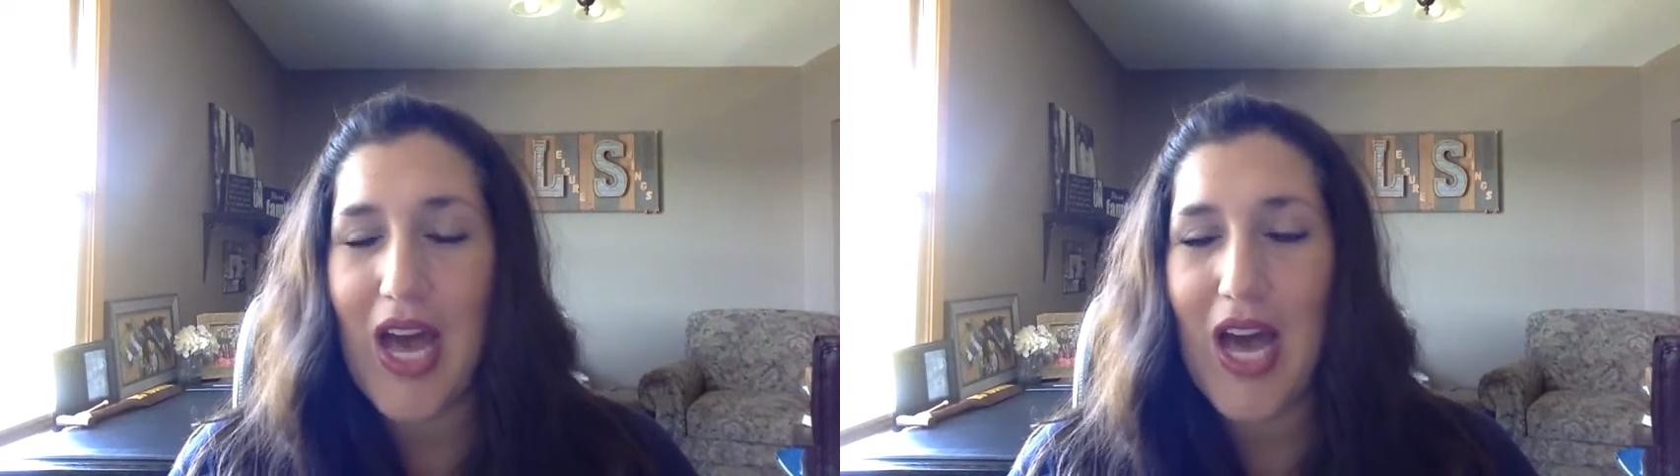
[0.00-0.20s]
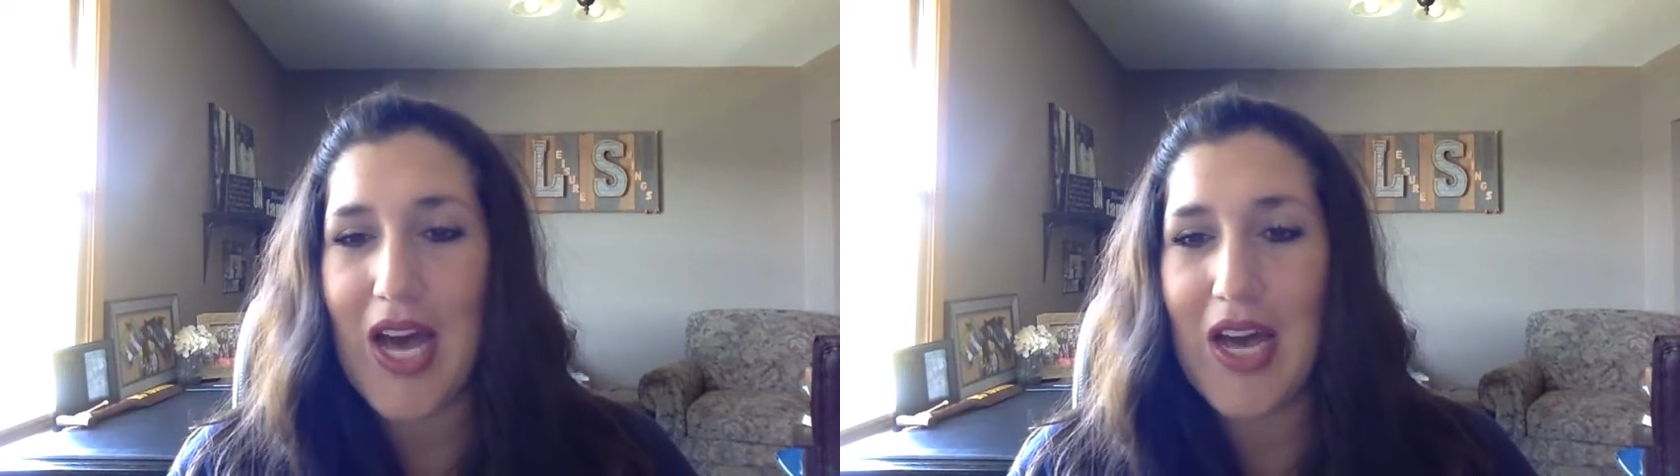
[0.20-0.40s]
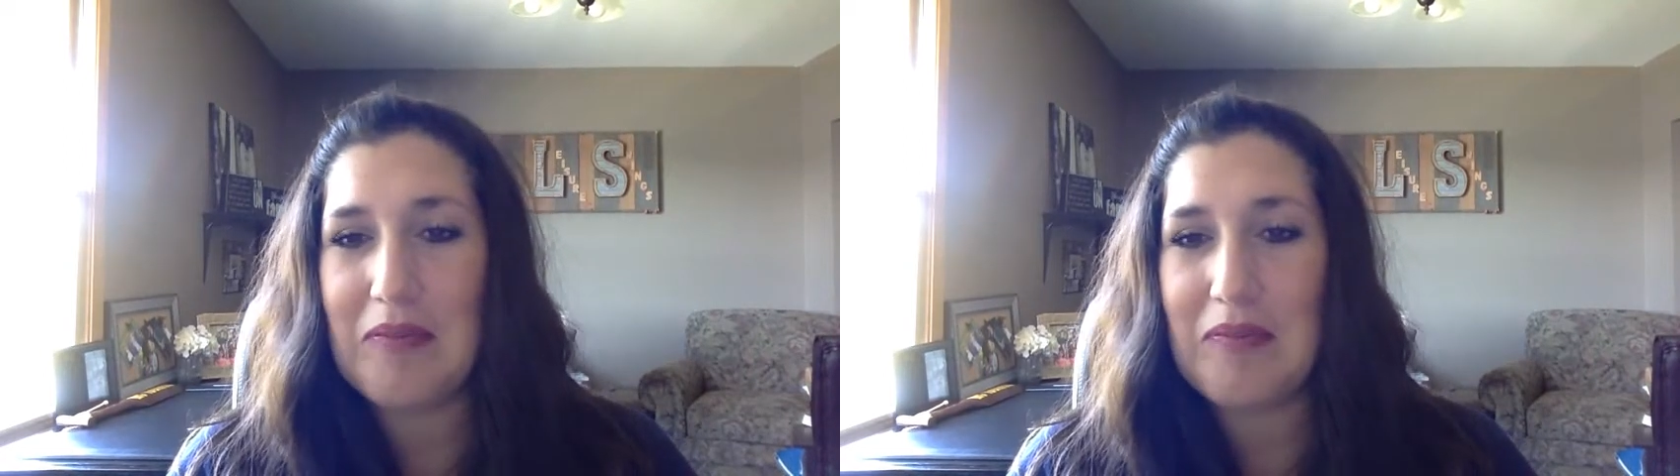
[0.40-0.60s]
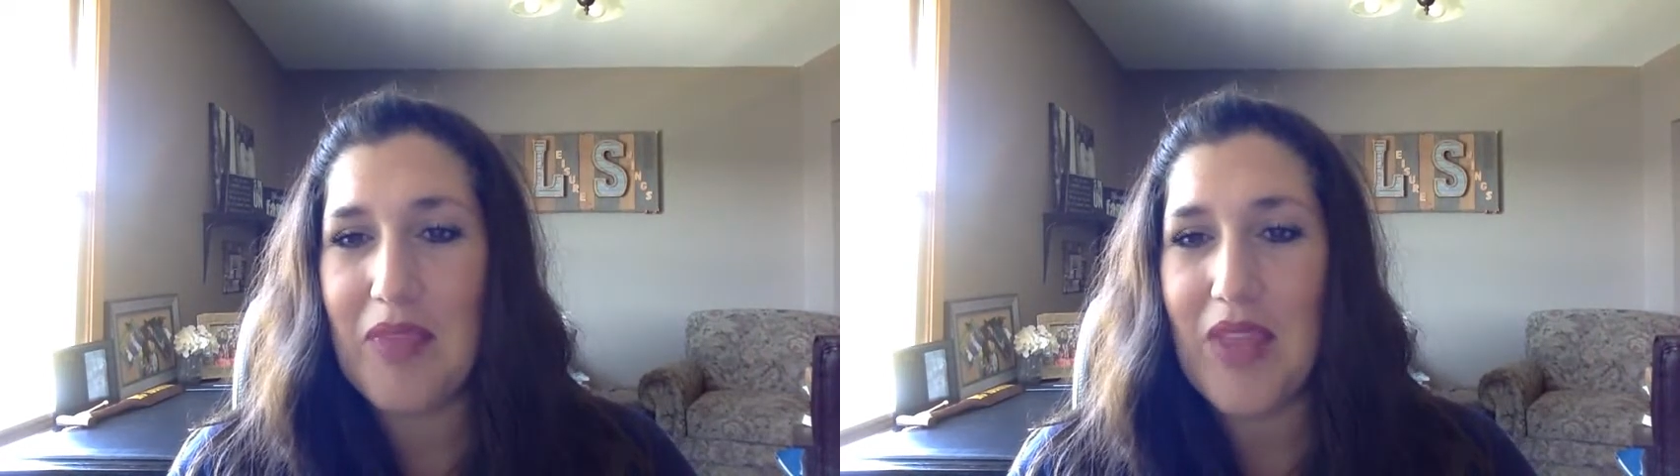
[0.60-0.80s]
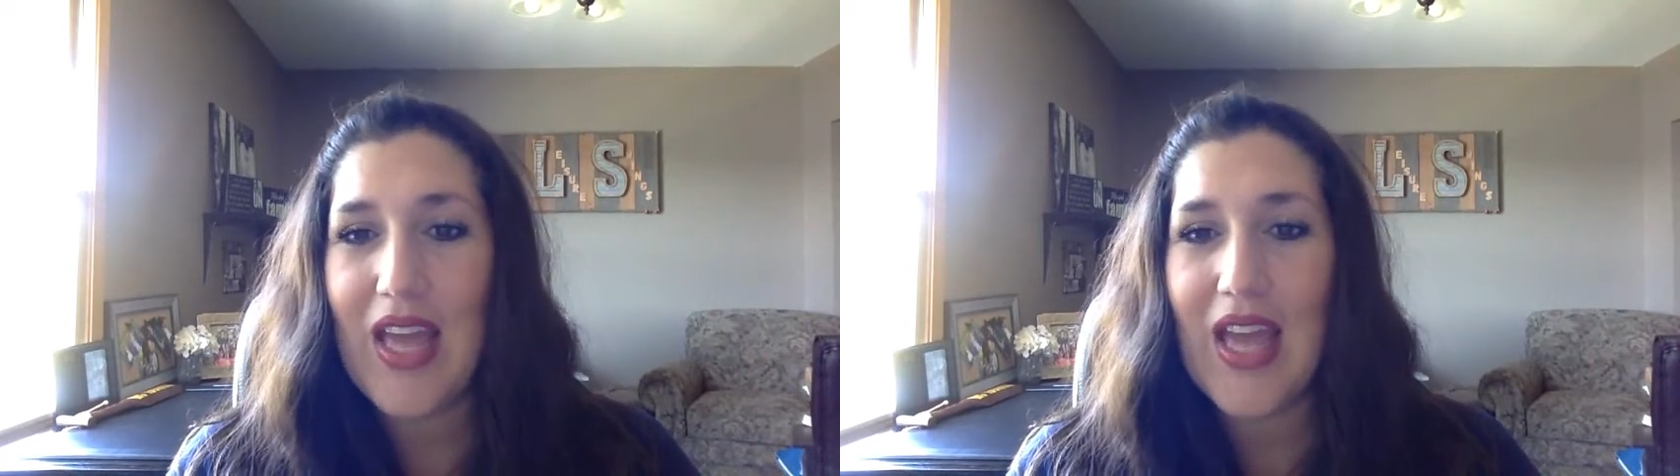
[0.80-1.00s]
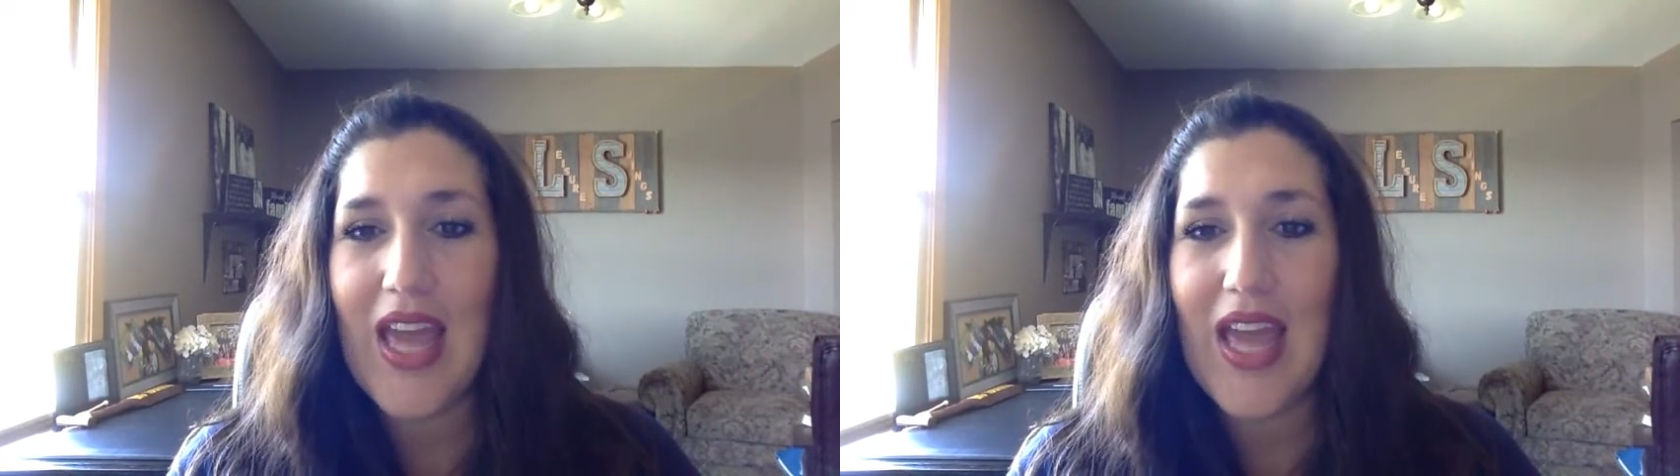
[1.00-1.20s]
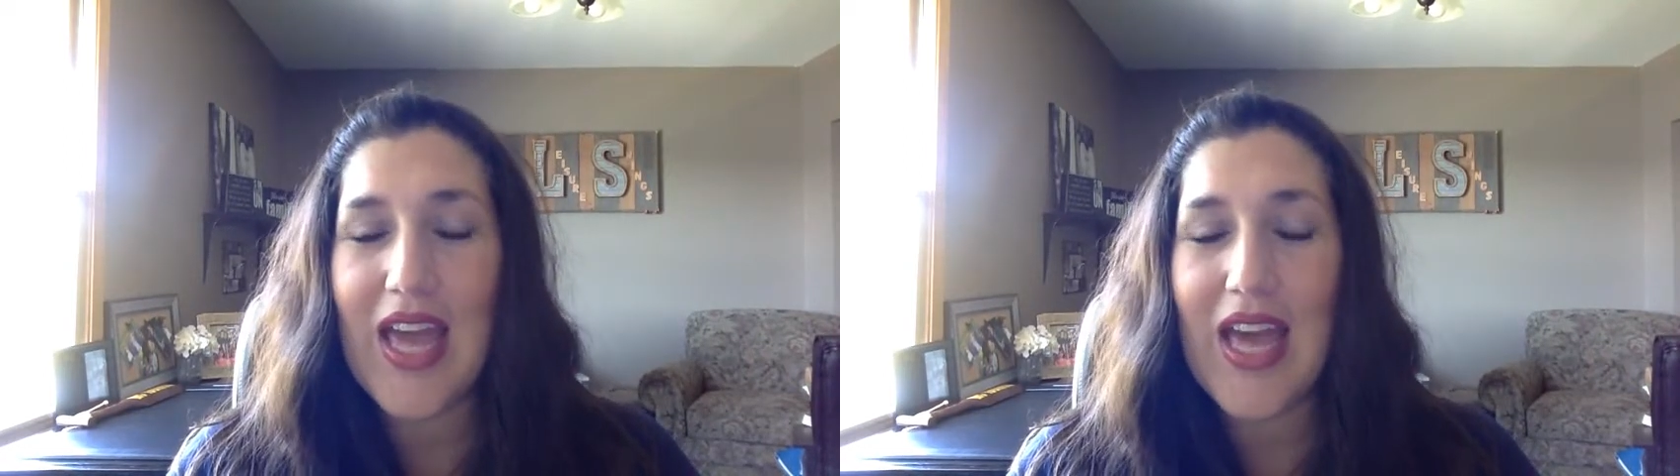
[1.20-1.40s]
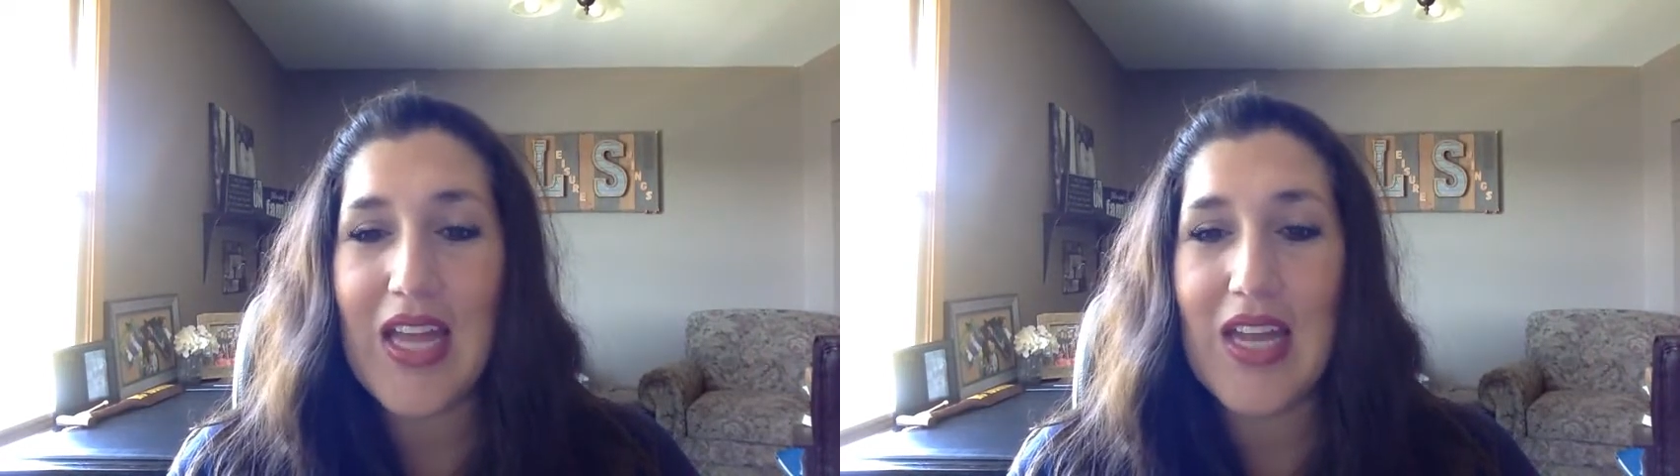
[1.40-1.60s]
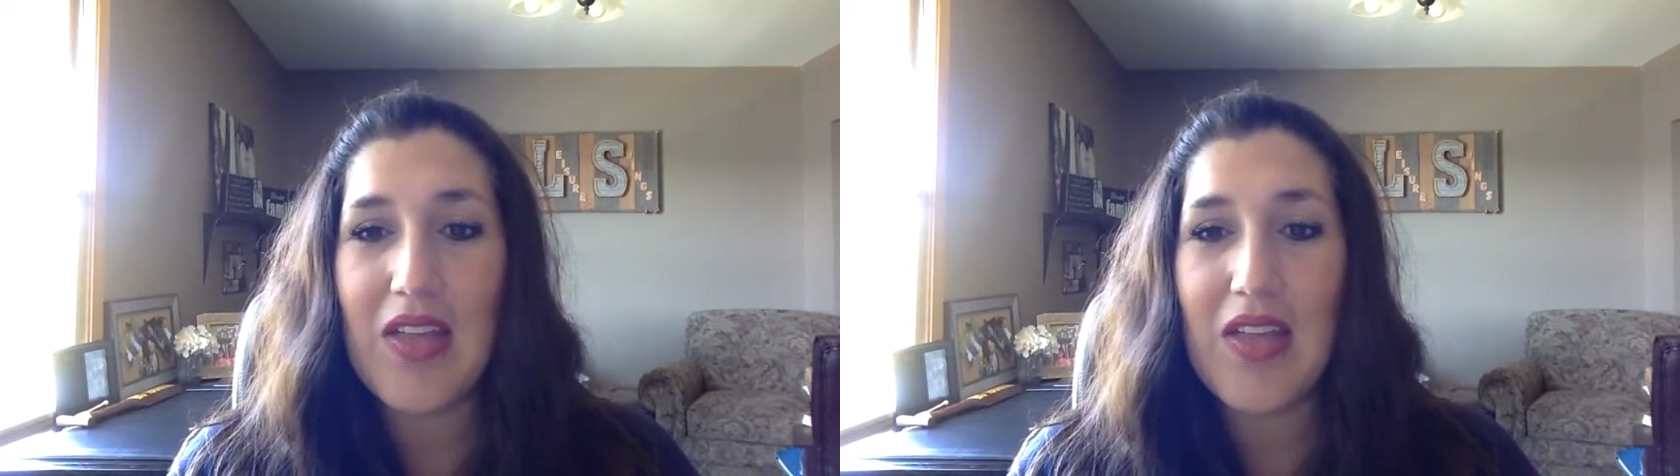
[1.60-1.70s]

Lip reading: Um, and